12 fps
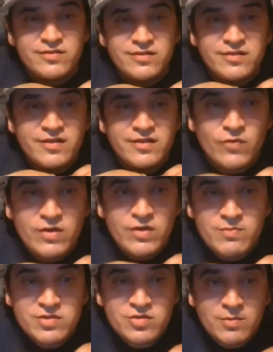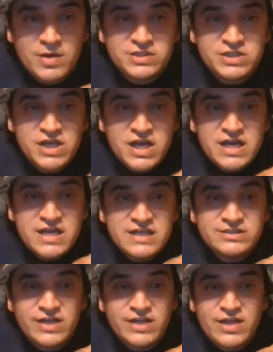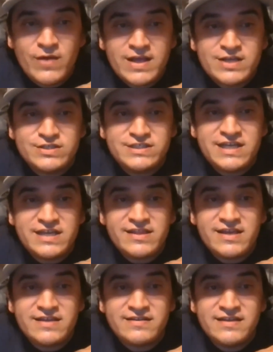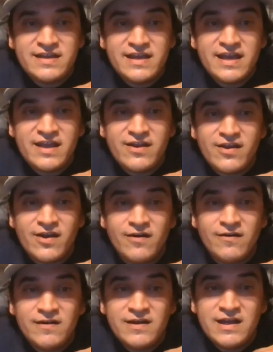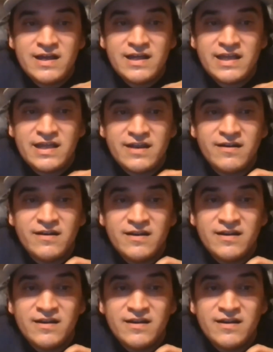They're with me so much. So anyway, you see these? Here you go. Here.